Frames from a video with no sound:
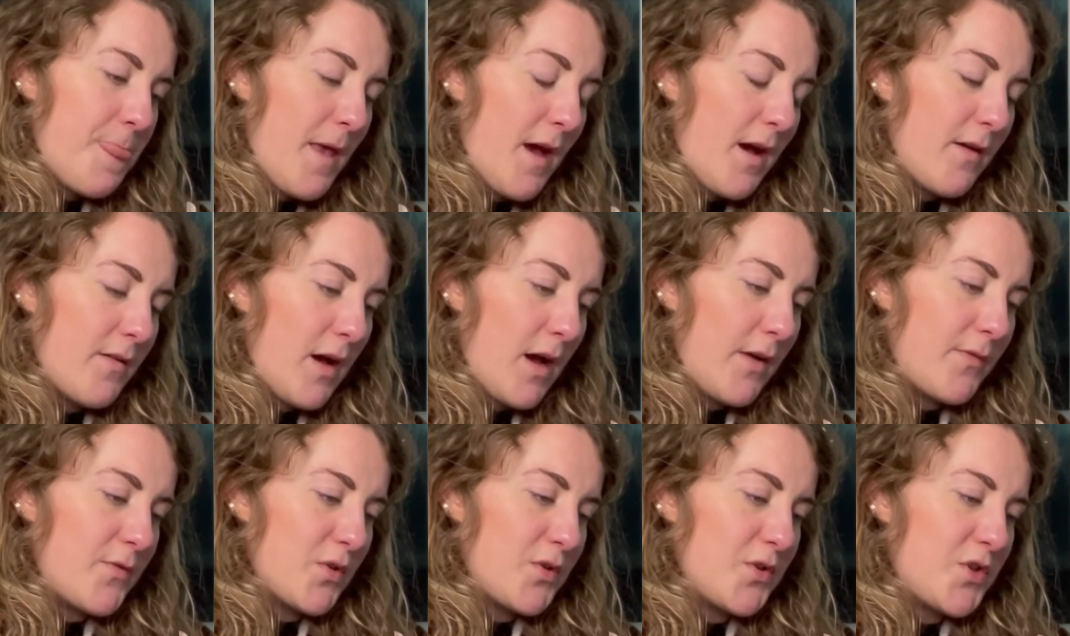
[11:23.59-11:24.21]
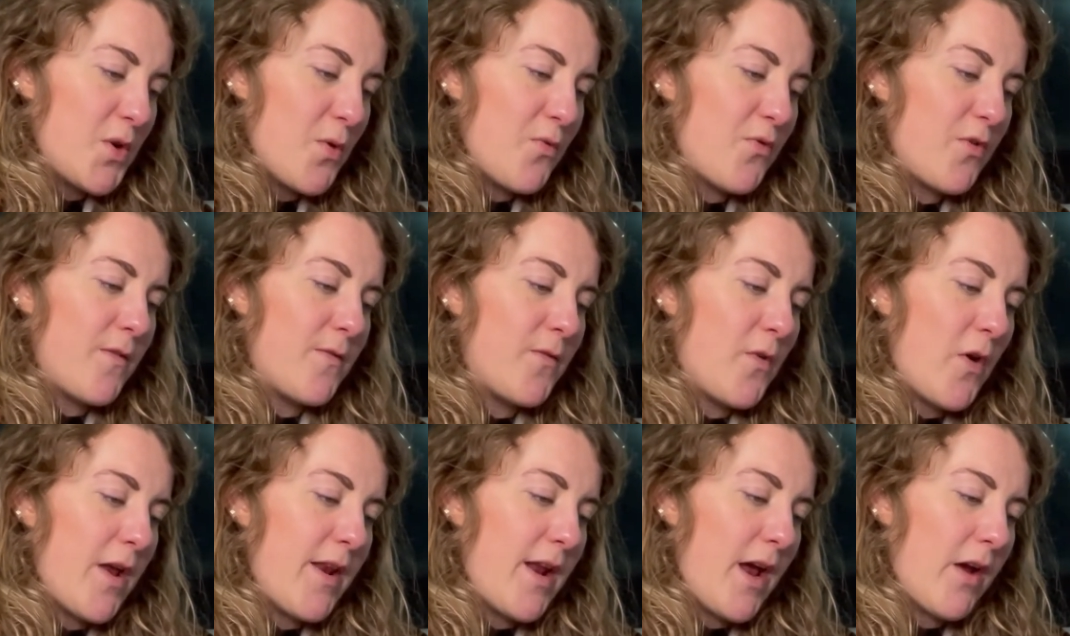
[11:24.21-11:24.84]
I've done
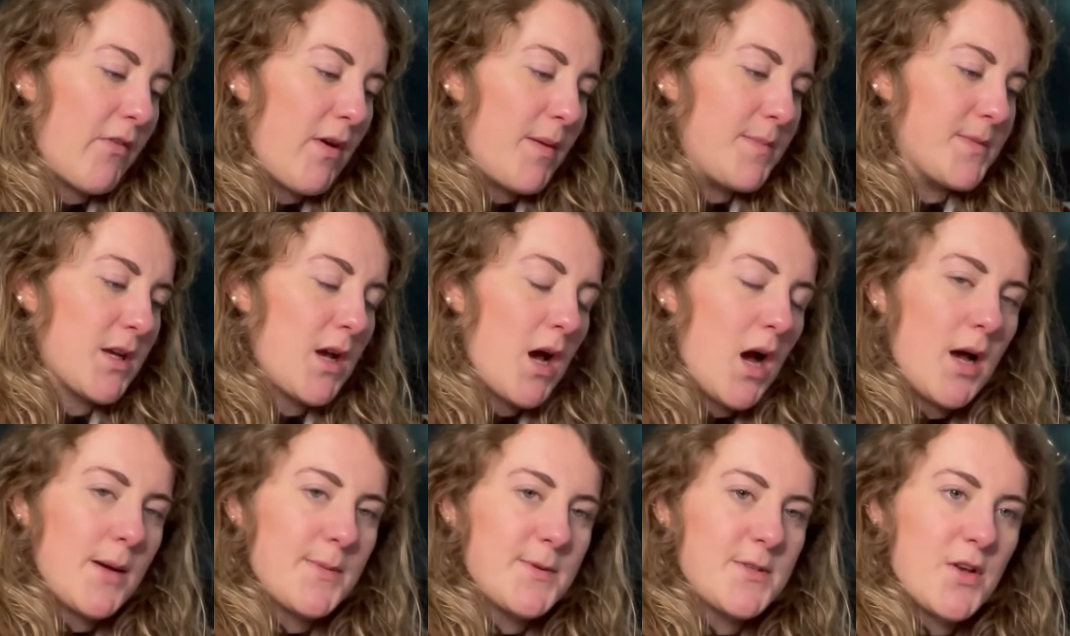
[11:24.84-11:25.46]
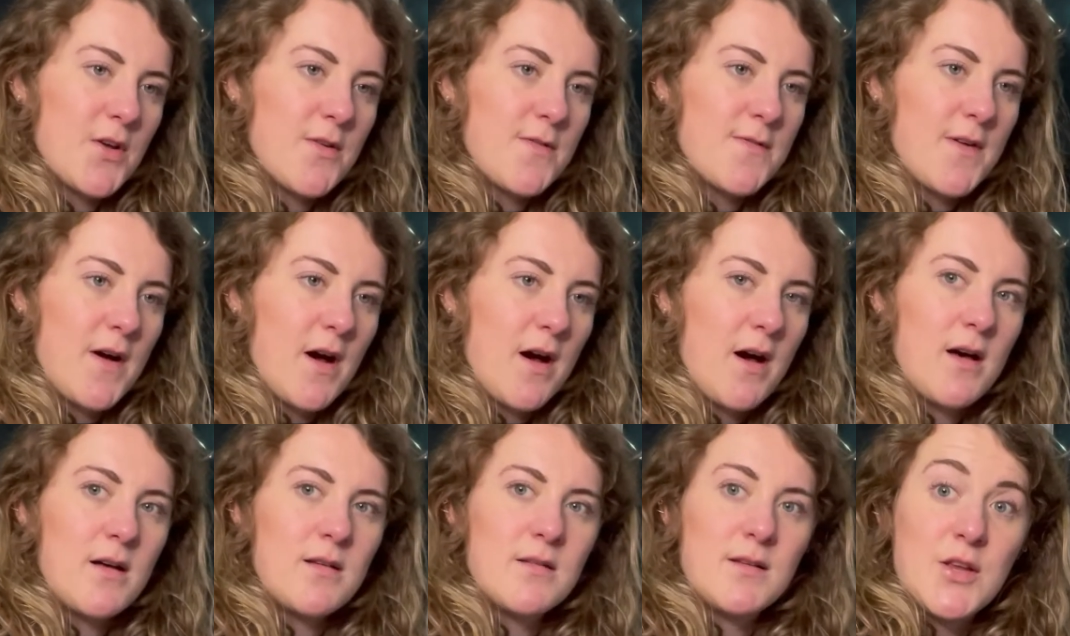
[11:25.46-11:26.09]
249 grams of carbs so
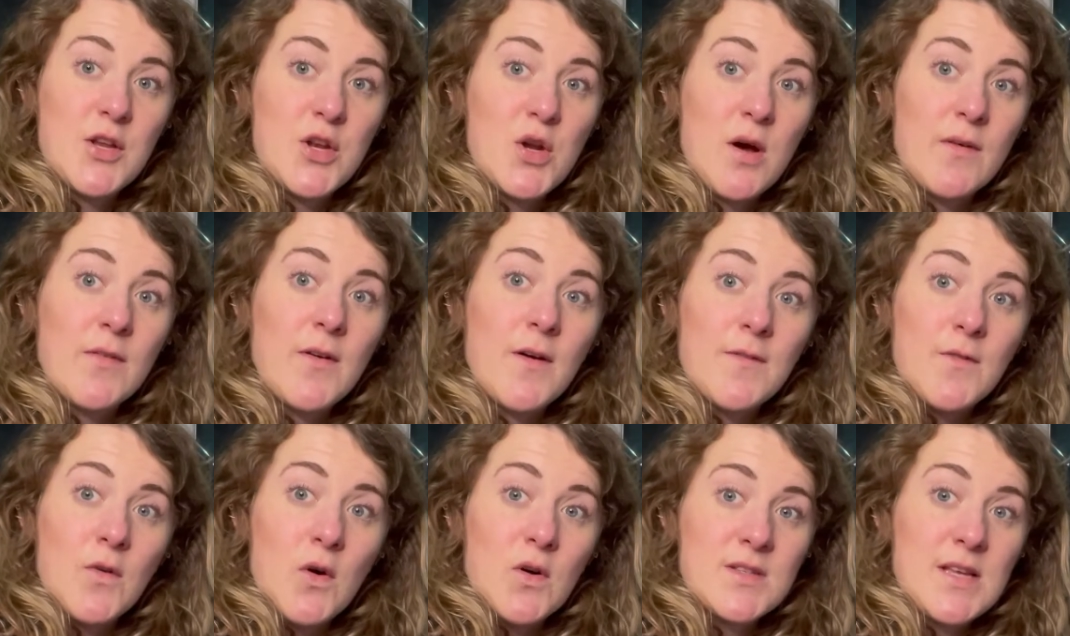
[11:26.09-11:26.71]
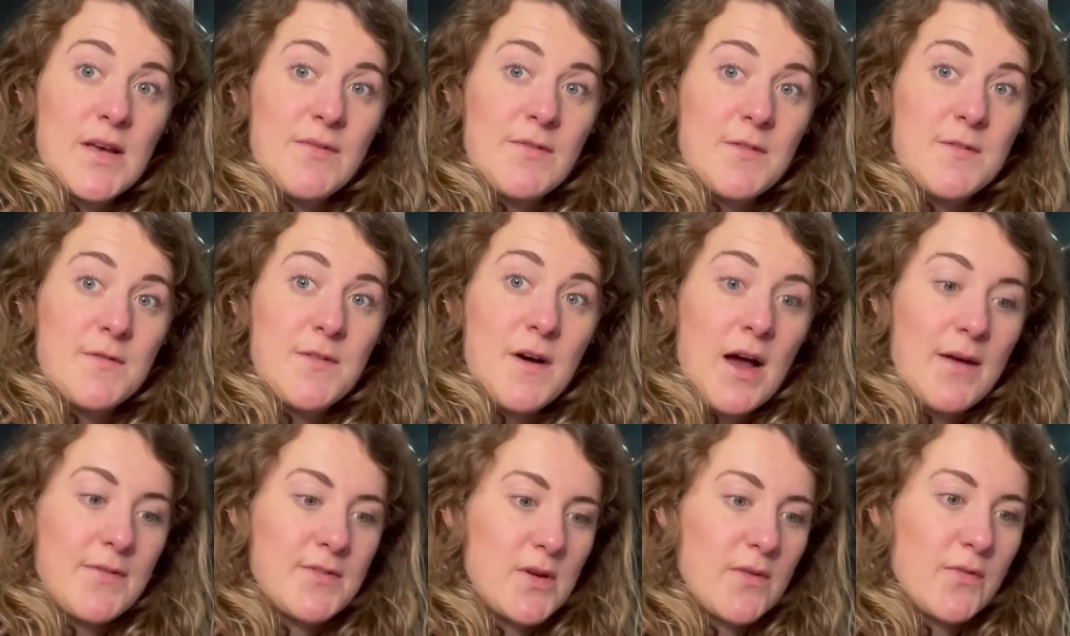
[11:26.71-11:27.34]
far, and you know I've got
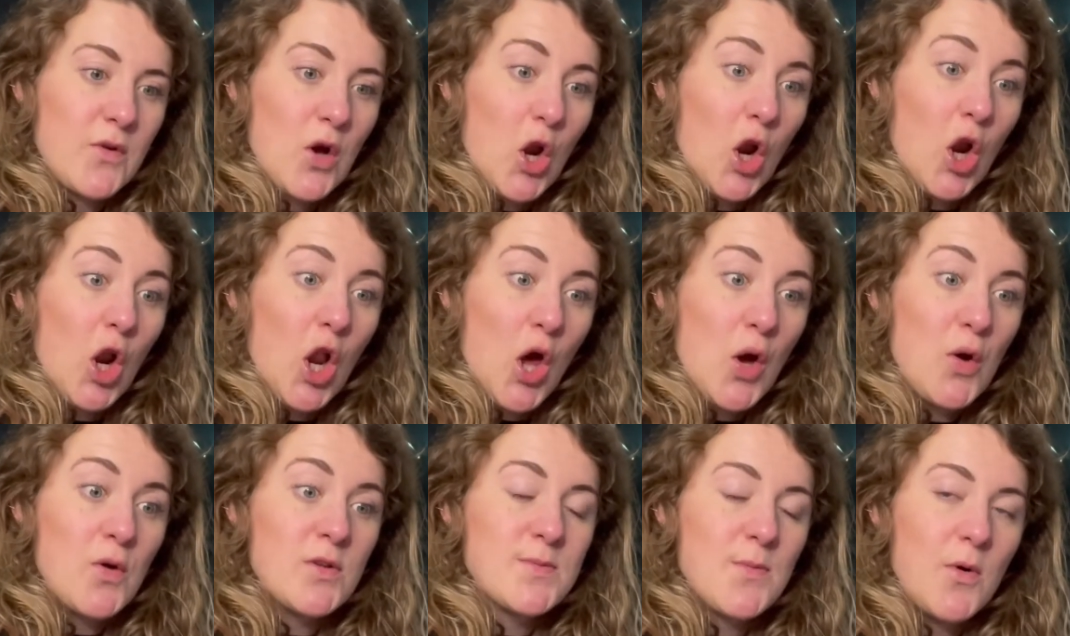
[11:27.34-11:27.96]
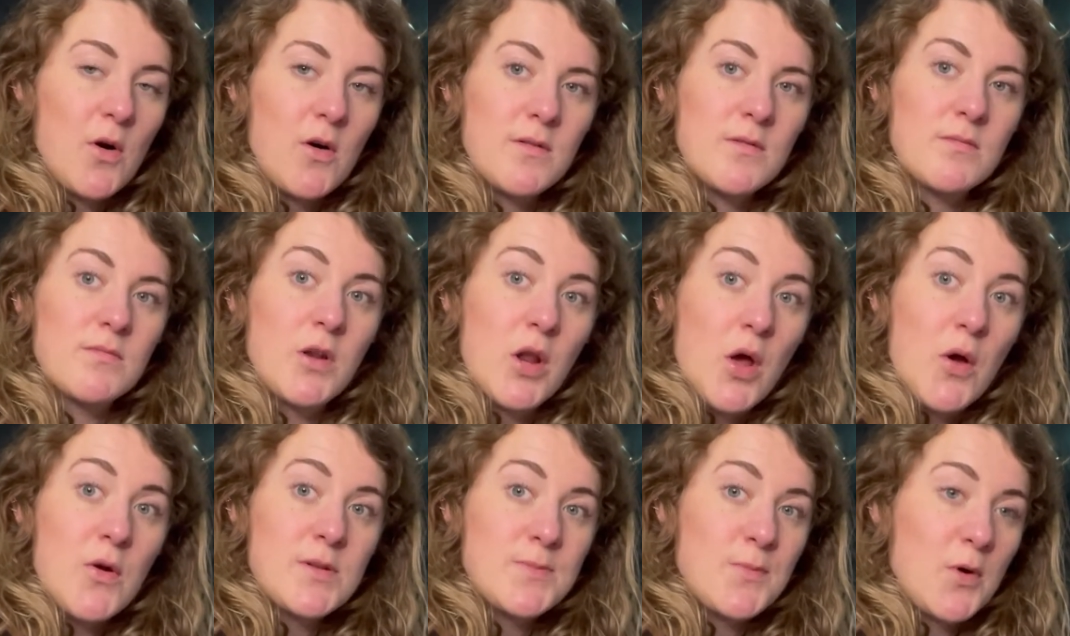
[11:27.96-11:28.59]
475, so I've got loads more
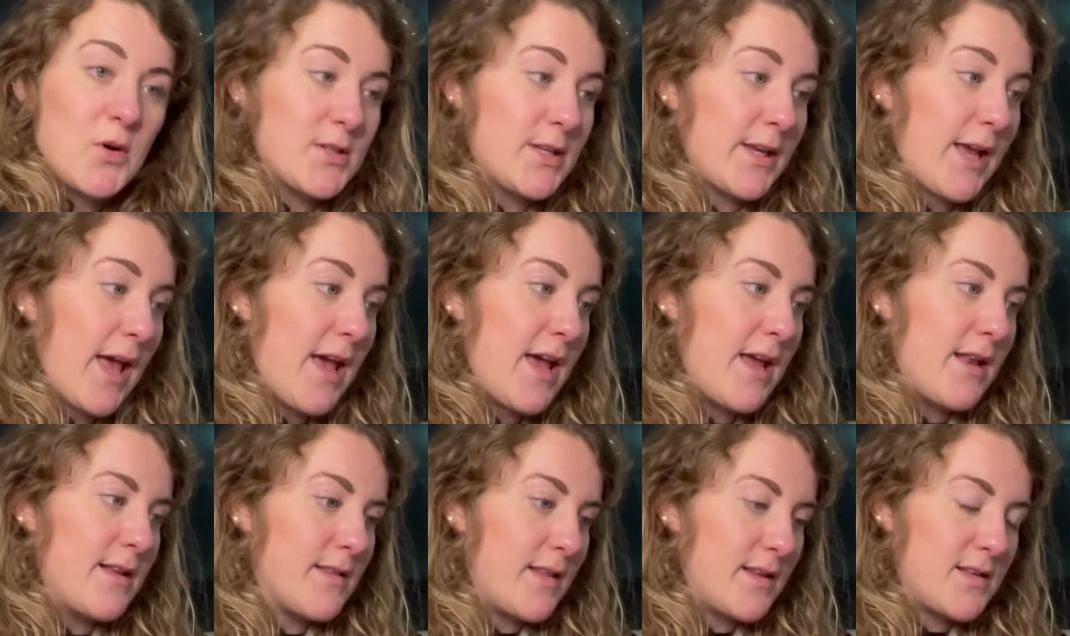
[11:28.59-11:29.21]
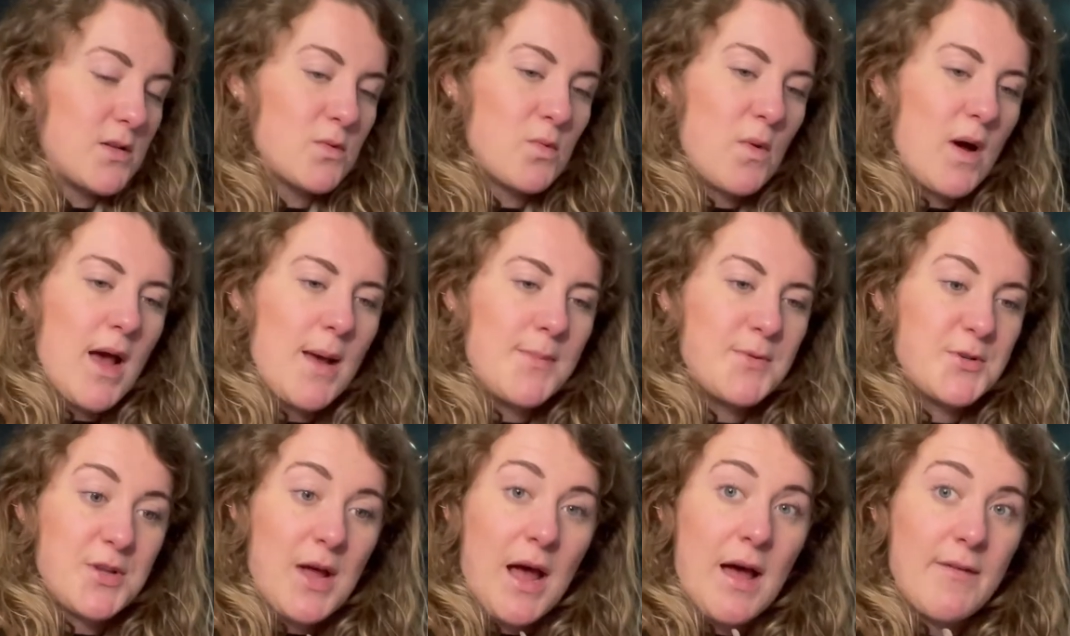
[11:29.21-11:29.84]
to get in. This is why
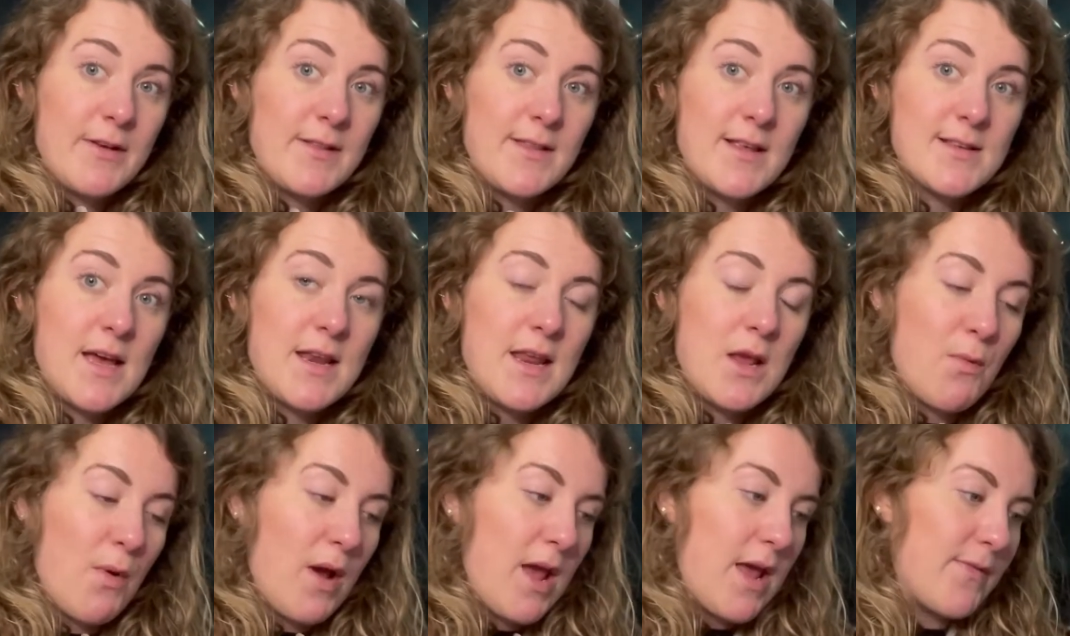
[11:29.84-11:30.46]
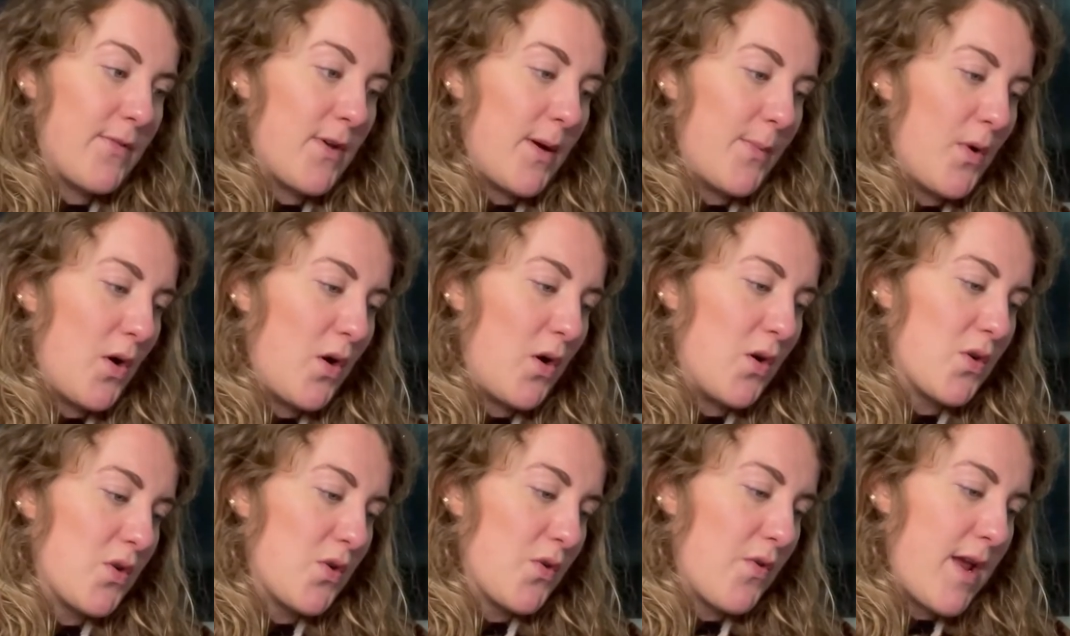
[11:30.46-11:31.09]
I'm just having this anyway, even though I'm not
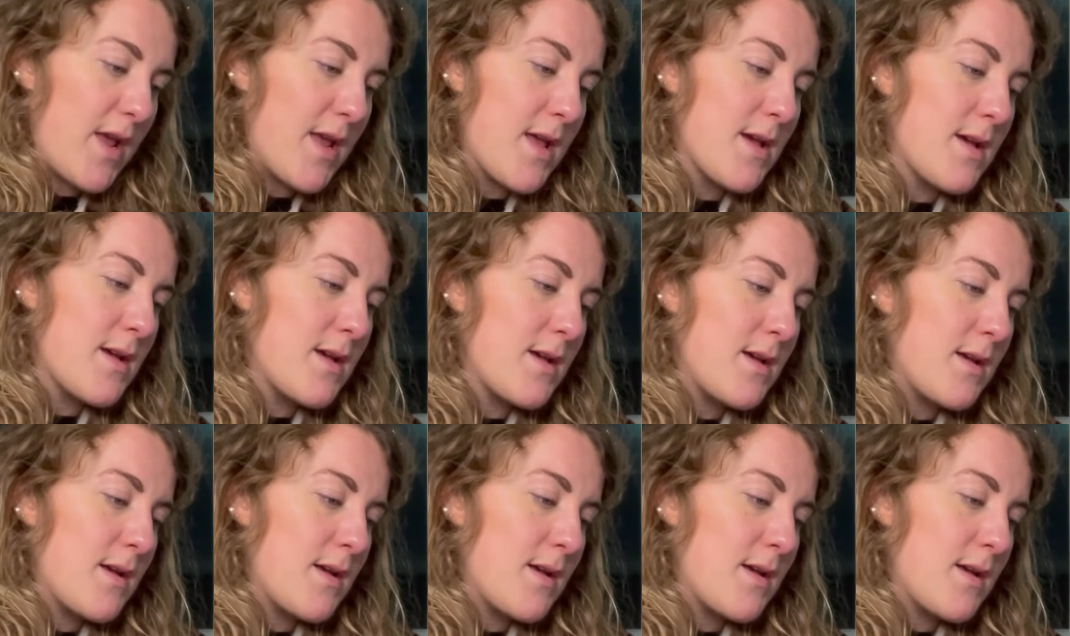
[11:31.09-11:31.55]
hungry.